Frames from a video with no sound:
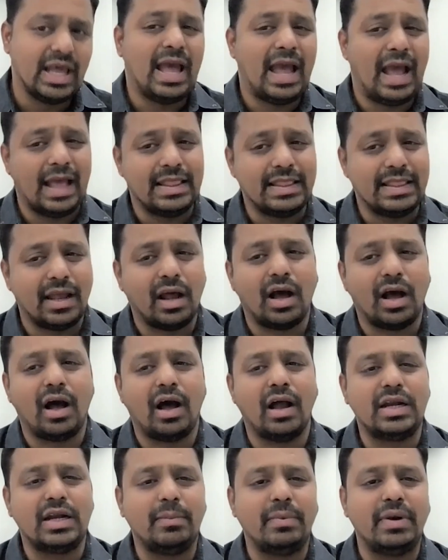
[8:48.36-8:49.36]
and then
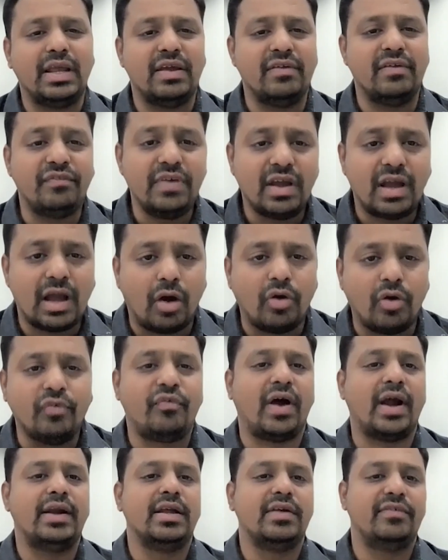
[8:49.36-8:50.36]
ultimately, if we can't
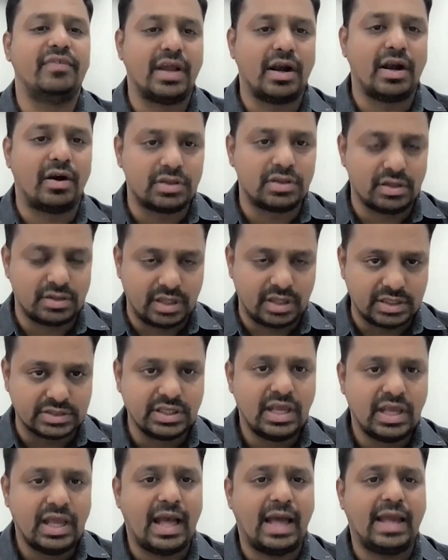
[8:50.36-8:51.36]
find, figure out the things,
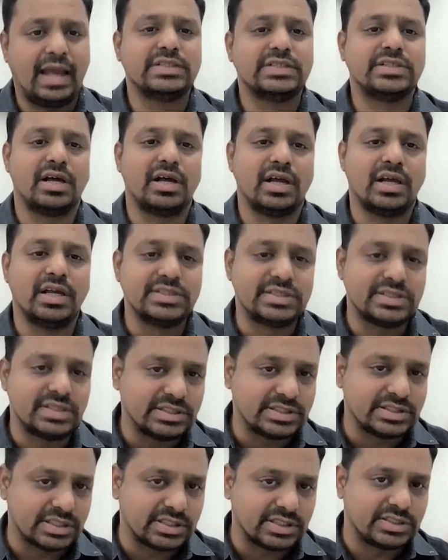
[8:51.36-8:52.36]
and its history
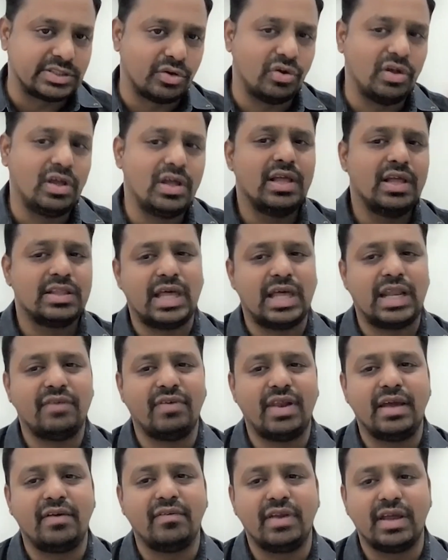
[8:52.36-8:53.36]
suggests you, then we
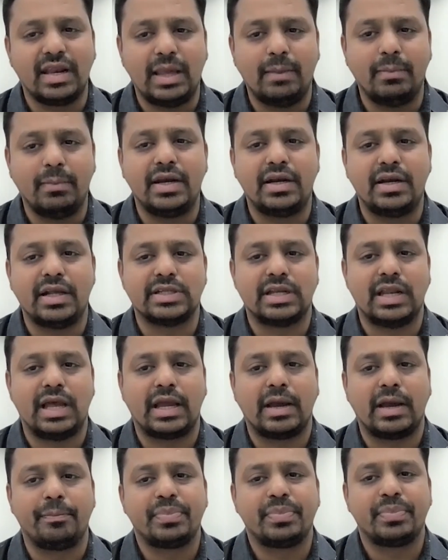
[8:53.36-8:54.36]
can label it as a, like
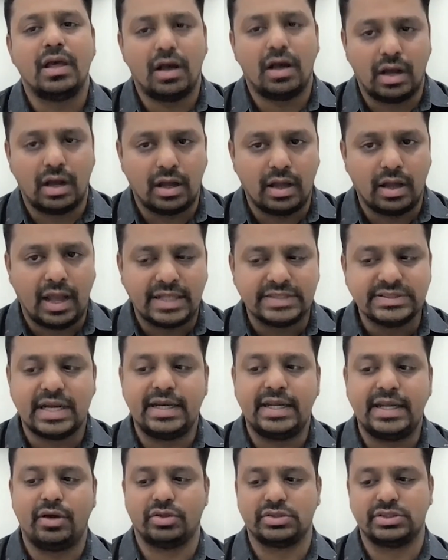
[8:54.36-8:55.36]
anxiety
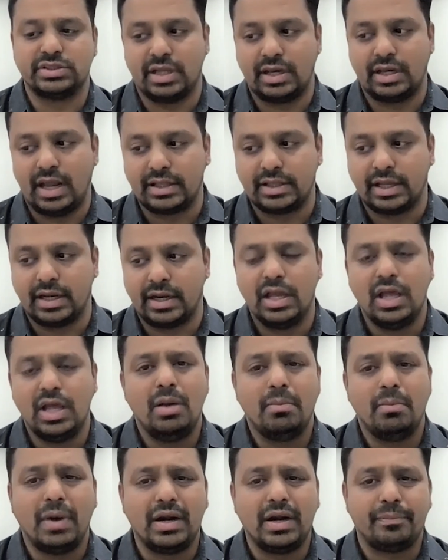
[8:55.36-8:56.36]
causes like that.
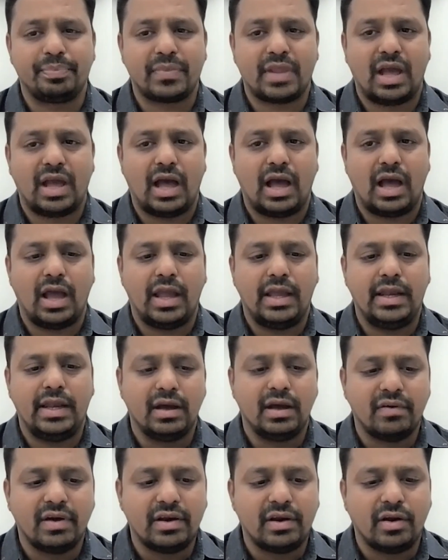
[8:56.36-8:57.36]
But in our
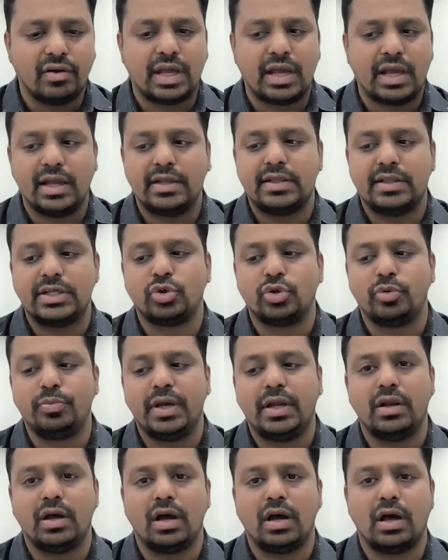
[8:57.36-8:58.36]
there should be
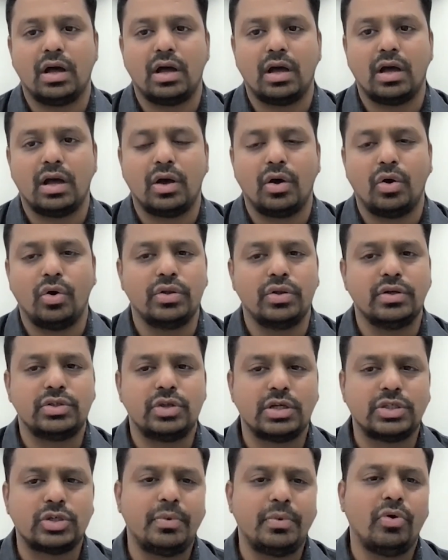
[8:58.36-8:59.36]
no
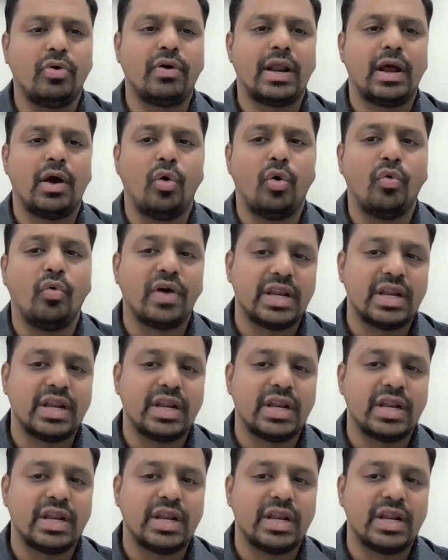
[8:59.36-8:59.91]
over